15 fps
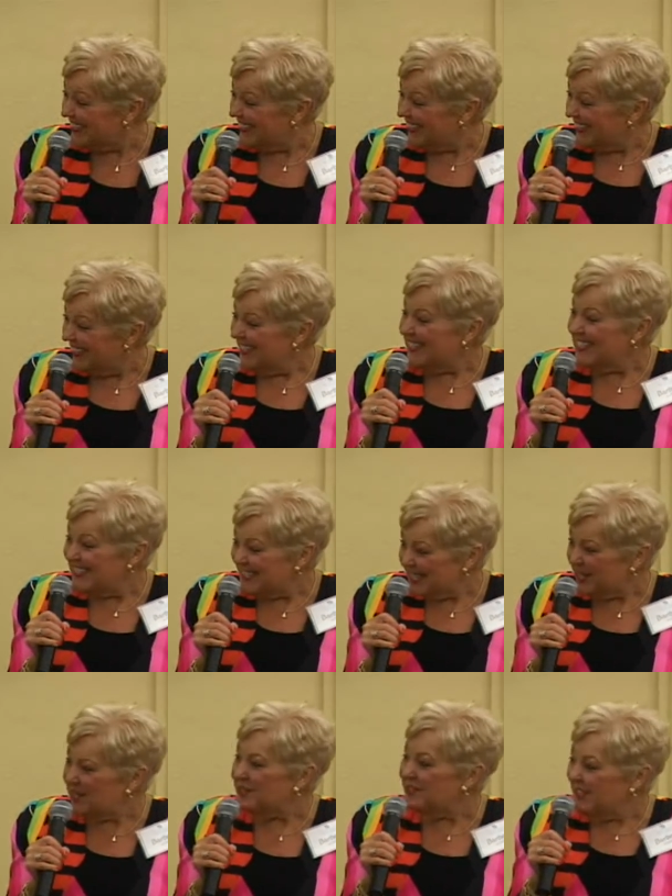Yeah.
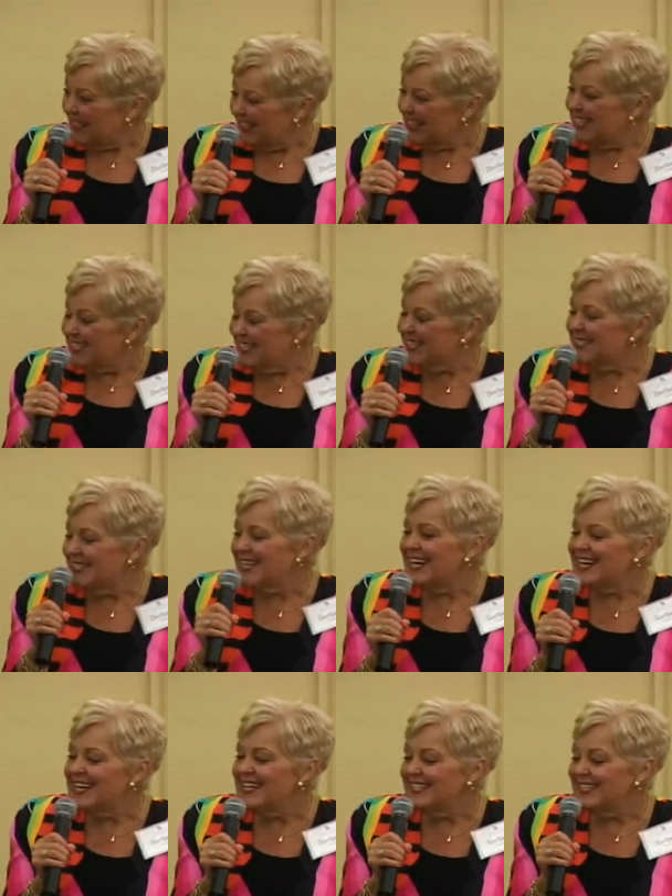So it's
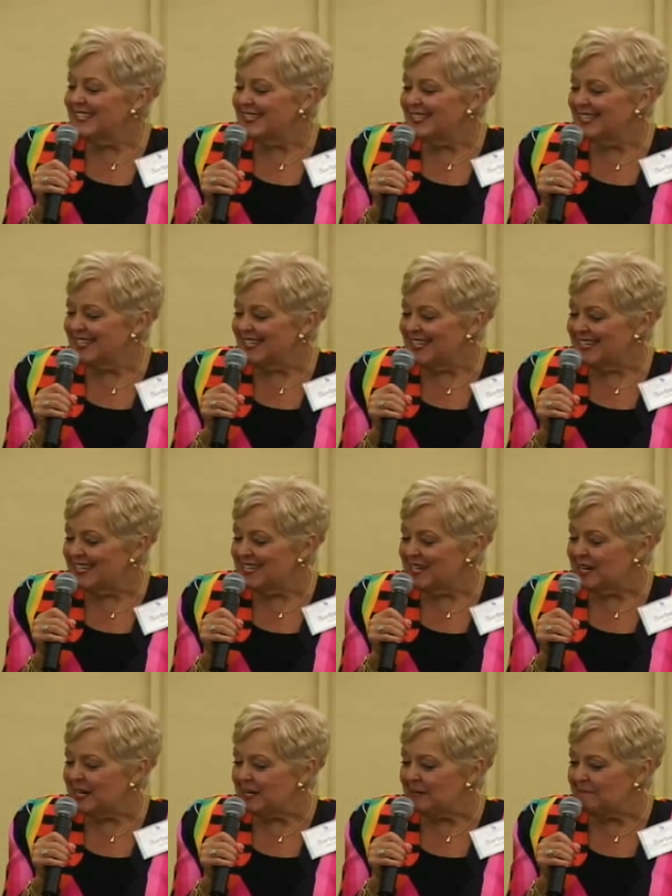exciting to see.
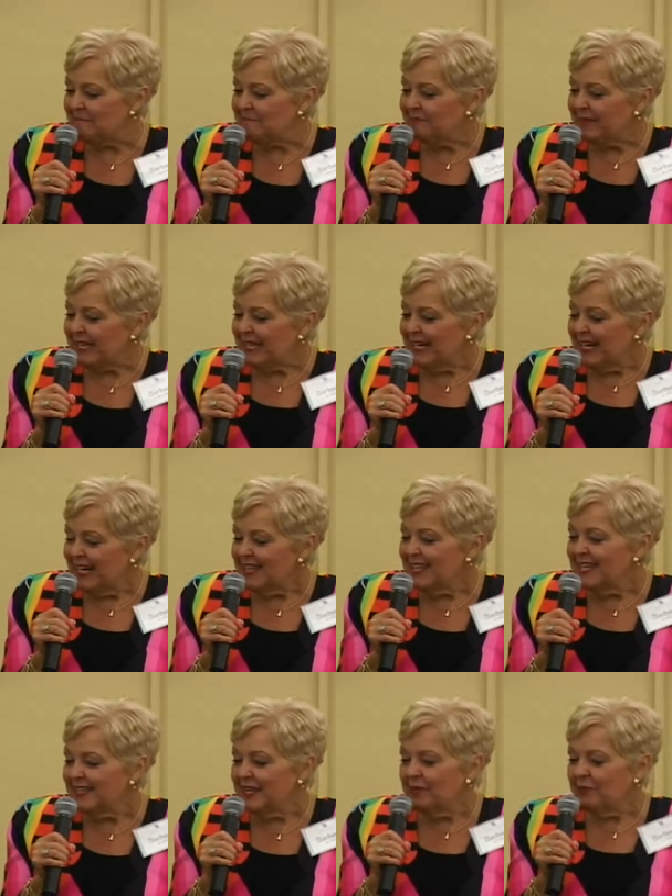I
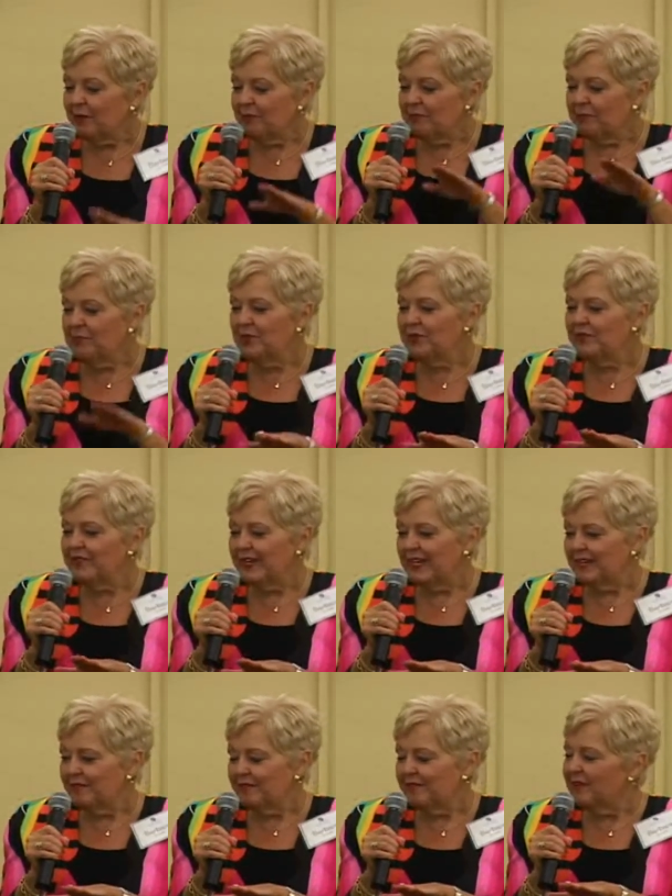think that we're
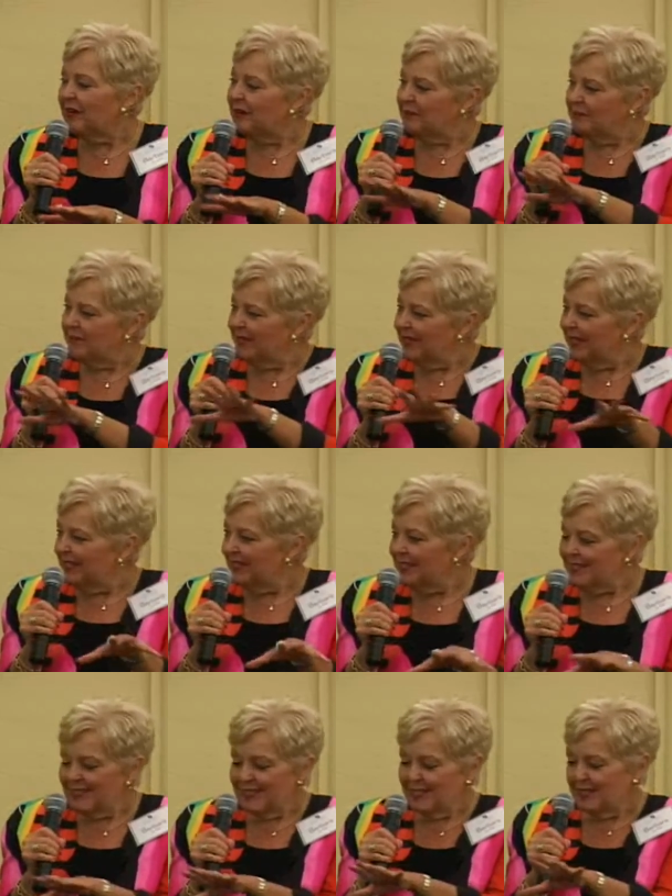moving from the
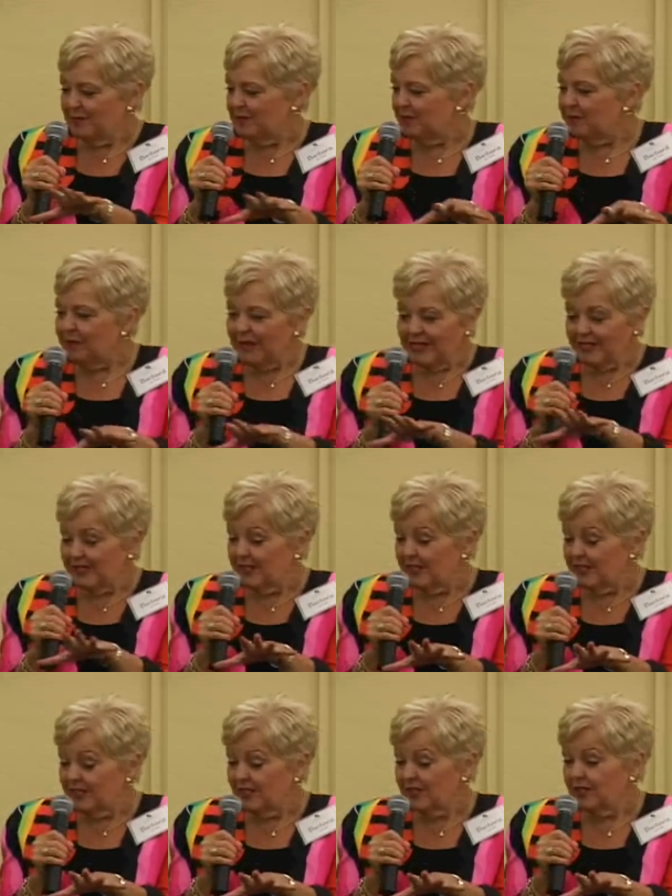systems and
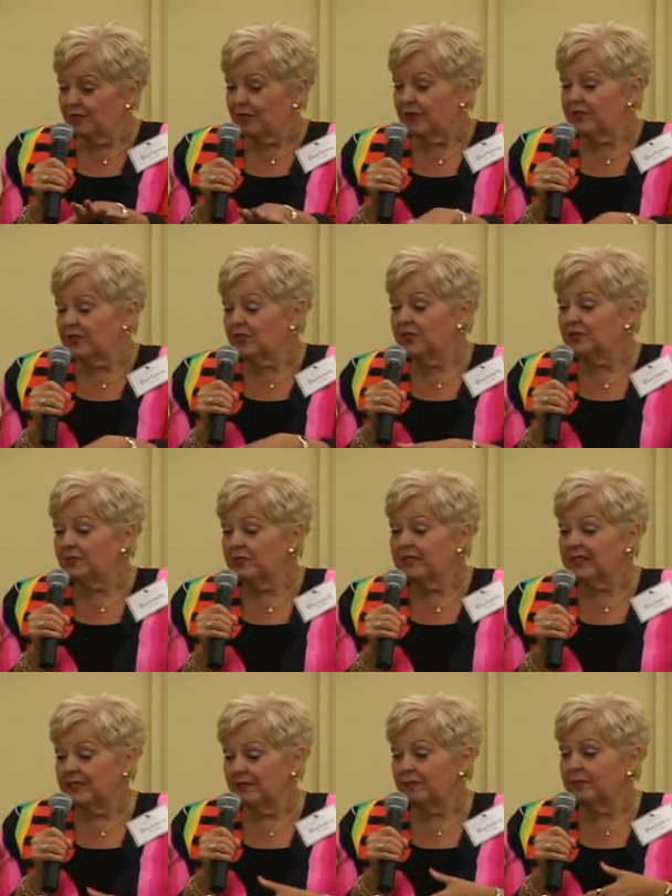processes and so forth to
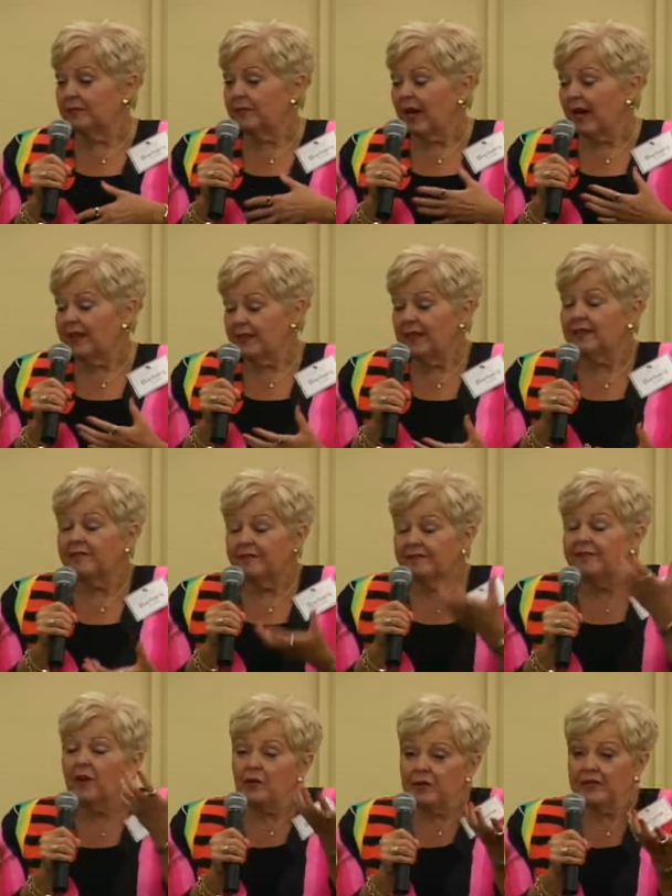really, I think,
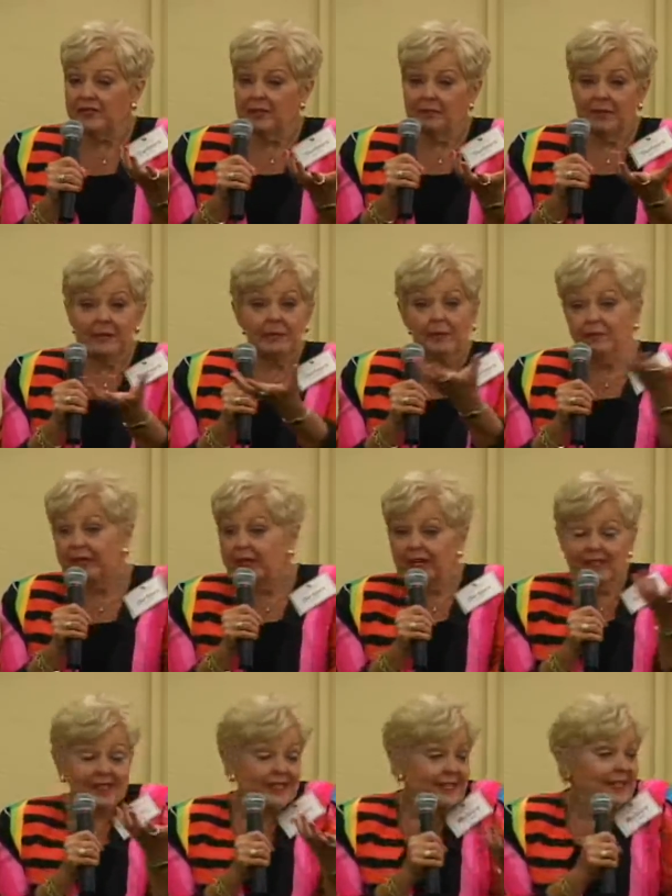focus on people
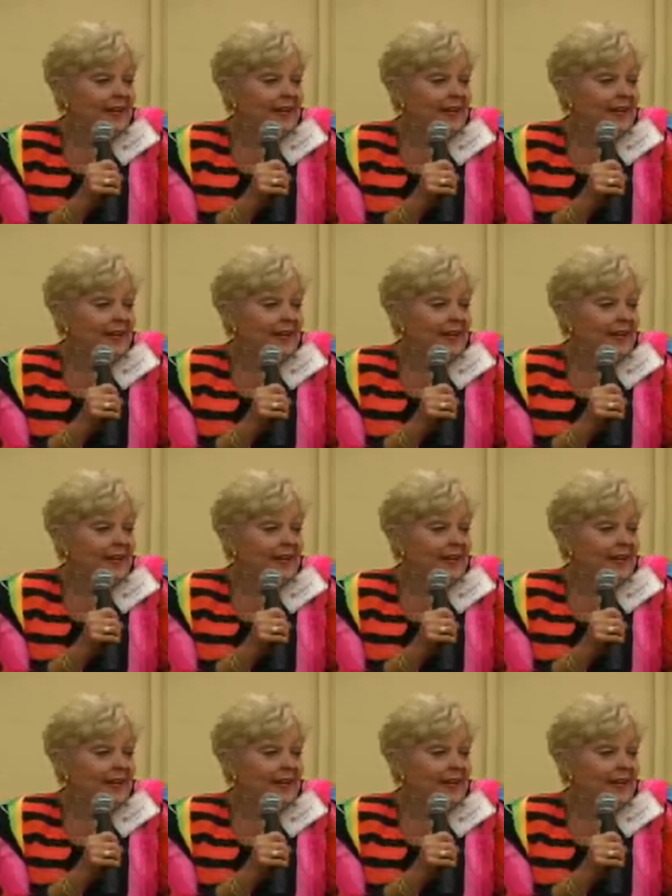because of the